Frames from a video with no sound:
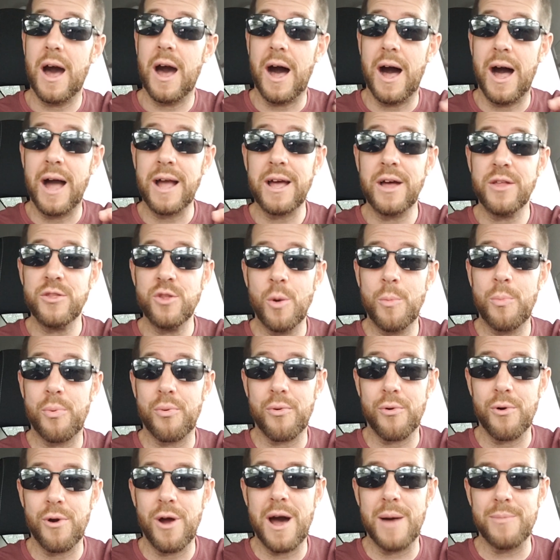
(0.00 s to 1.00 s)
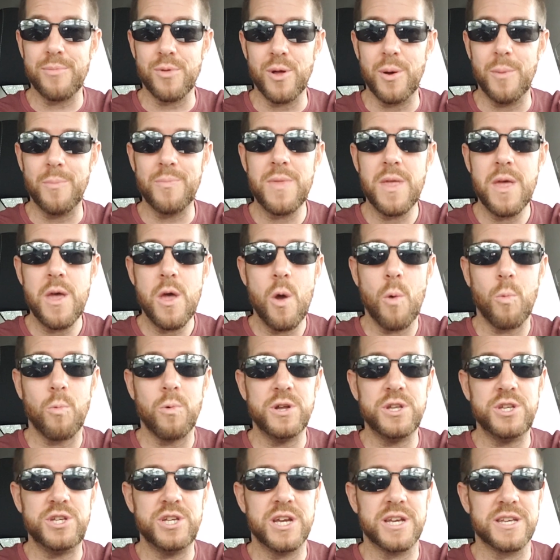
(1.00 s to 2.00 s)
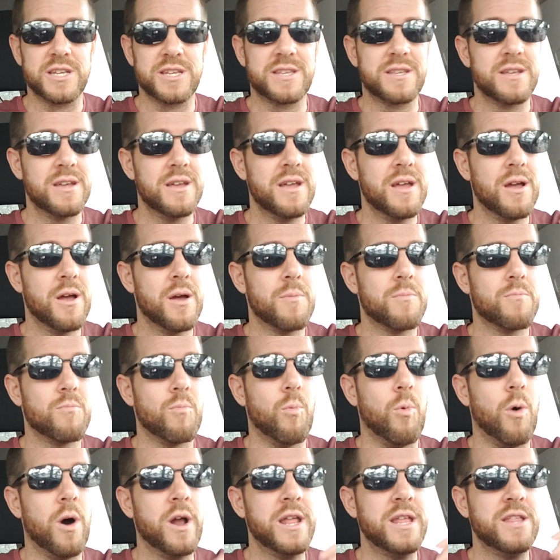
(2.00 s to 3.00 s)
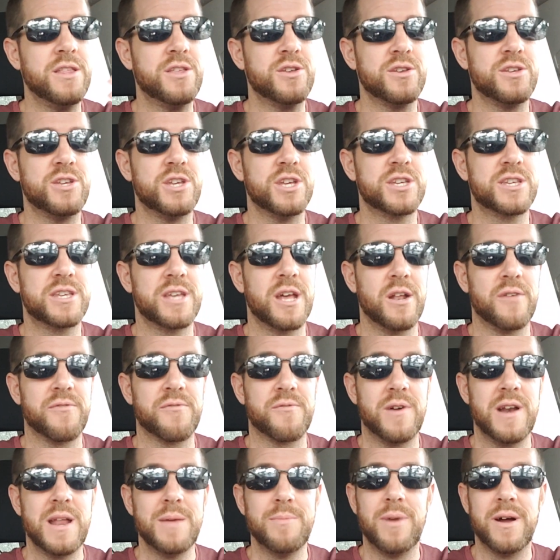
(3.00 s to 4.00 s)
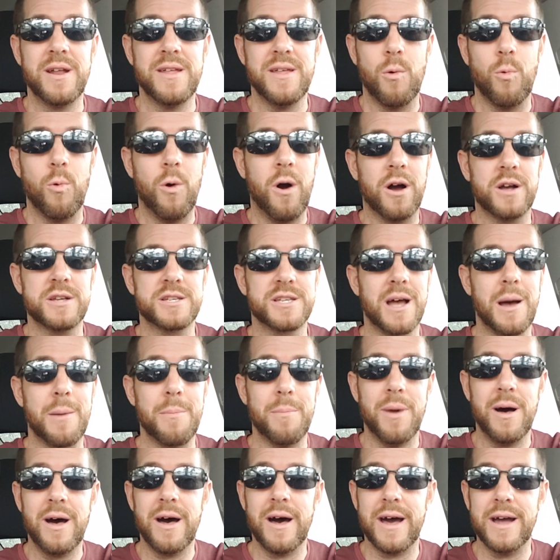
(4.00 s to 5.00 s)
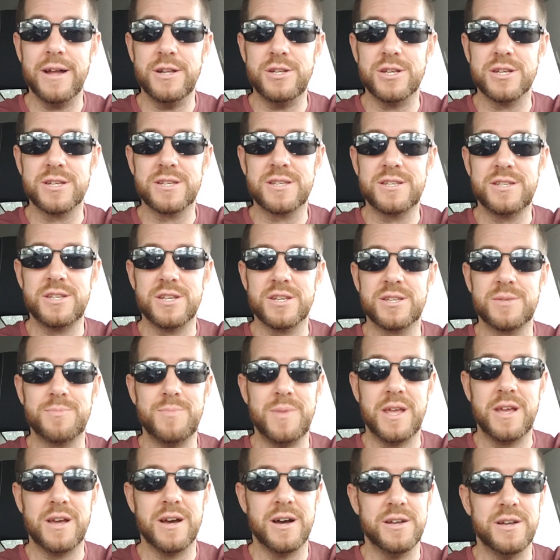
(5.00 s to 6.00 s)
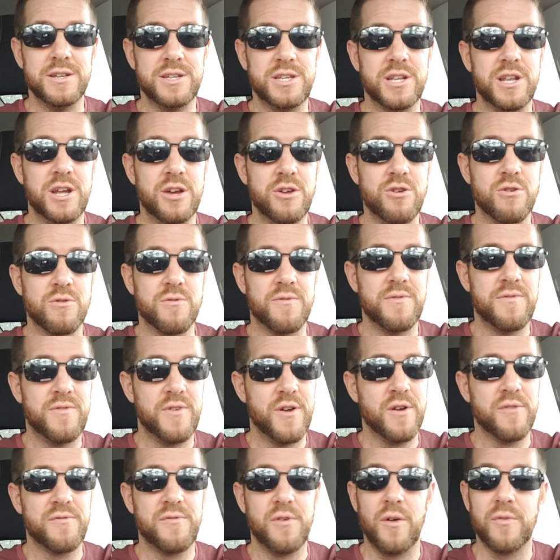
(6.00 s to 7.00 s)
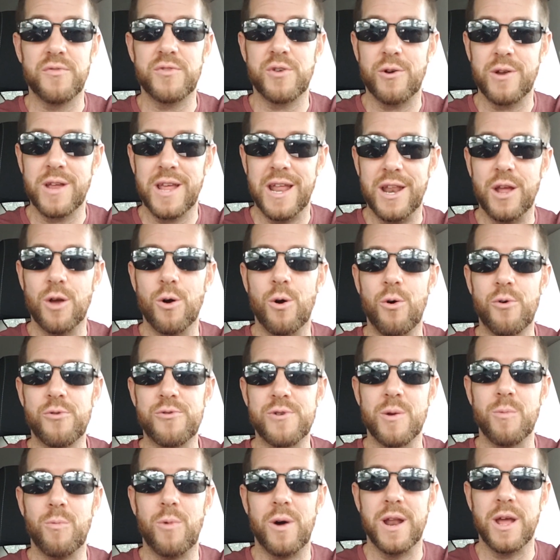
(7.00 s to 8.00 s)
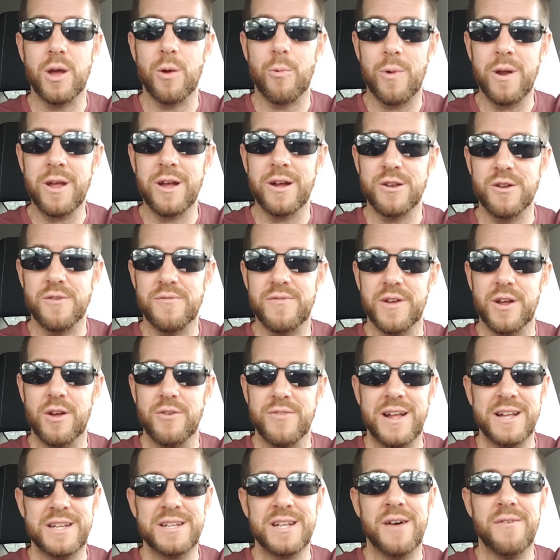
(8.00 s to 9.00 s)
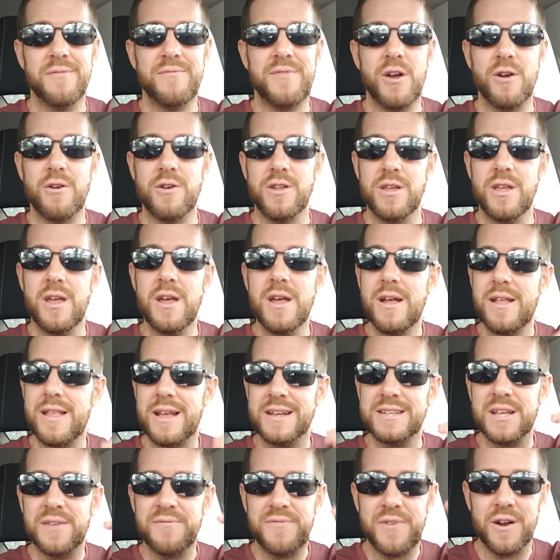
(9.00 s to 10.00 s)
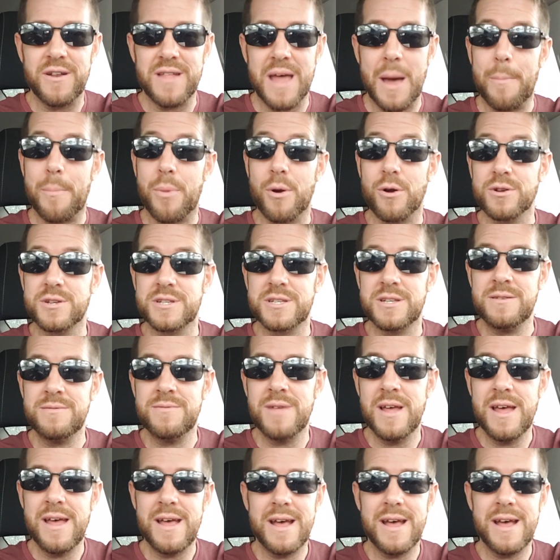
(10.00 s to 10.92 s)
I got no problem with just wanting to just settle for anybody that walks on by just because, you know, you're fearful of getting older and wanting a ring on your finger. That's not fair to you. That's not fair to that person.